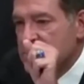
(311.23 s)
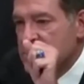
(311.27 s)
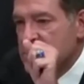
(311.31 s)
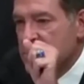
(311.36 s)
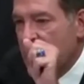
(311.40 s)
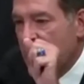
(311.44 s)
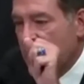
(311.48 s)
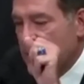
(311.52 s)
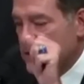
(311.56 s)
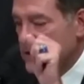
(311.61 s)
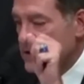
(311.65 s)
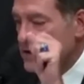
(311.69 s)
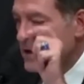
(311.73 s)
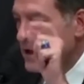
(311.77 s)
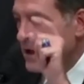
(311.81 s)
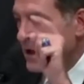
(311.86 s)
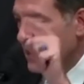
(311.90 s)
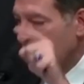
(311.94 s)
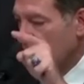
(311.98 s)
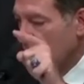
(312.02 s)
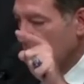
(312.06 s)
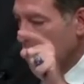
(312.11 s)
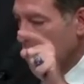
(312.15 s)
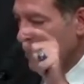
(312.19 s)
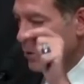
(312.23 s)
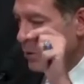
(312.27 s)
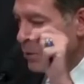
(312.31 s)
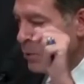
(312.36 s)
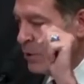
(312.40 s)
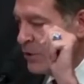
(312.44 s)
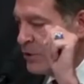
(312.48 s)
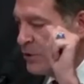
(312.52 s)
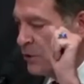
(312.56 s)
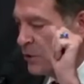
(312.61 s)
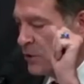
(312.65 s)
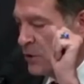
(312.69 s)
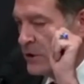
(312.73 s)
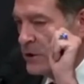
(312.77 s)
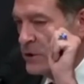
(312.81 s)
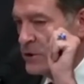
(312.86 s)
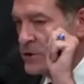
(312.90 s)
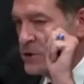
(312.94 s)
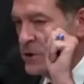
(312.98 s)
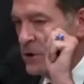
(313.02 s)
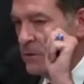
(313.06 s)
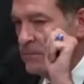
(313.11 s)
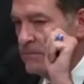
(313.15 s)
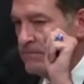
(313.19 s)
has enacted with your
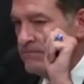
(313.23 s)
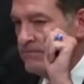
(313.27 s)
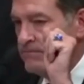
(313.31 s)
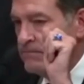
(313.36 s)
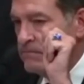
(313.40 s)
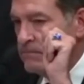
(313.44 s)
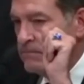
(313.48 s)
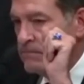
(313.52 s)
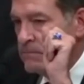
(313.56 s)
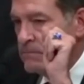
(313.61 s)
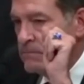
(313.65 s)
leadership.